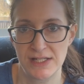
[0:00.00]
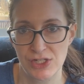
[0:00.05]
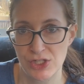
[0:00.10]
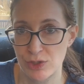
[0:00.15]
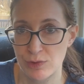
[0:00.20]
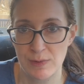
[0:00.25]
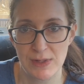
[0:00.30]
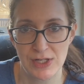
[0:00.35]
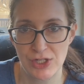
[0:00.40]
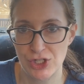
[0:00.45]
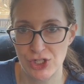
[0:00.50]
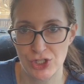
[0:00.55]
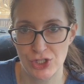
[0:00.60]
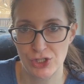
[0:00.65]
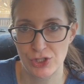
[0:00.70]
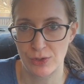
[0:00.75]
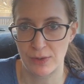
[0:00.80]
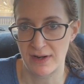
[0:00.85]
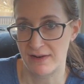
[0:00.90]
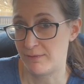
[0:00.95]
switch
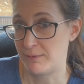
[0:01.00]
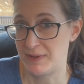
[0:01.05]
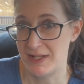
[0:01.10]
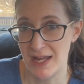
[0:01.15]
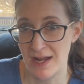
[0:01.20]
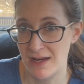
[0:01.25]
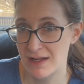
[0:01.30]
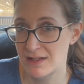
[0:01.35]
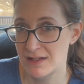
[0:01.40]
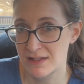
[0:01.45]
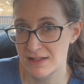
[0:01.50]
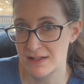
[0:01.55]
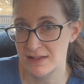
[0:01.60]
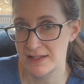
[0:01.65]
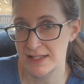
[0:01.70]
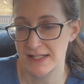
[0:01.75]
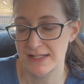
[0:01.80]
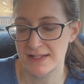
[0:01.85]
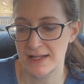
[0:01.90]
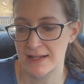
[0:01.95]
or have blends and
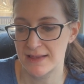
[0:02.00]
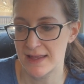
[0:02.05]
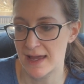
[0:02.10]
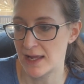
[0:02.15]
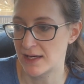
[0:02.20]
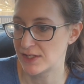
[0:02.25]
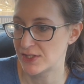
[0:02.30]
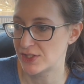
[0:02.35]
things like that.